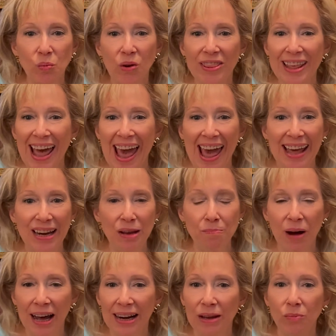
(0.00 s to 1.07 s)
with
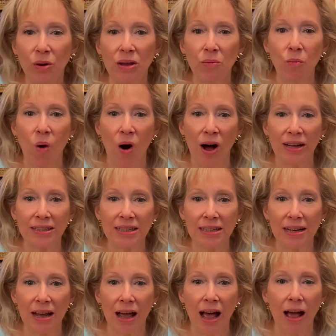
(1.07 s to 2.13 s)
anybody we want,
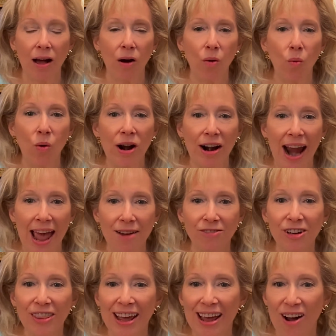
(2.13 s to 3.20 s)

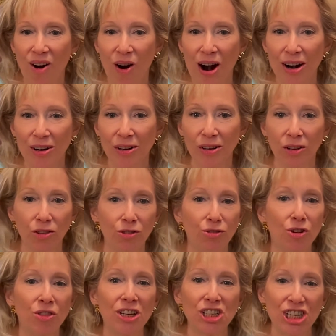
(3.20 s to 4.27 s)
wherever they are,
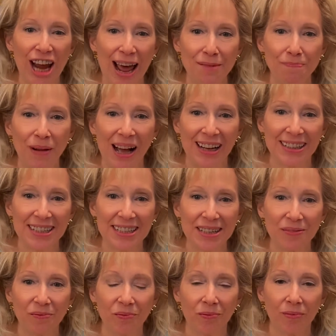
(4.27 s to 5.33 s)
through the chat box.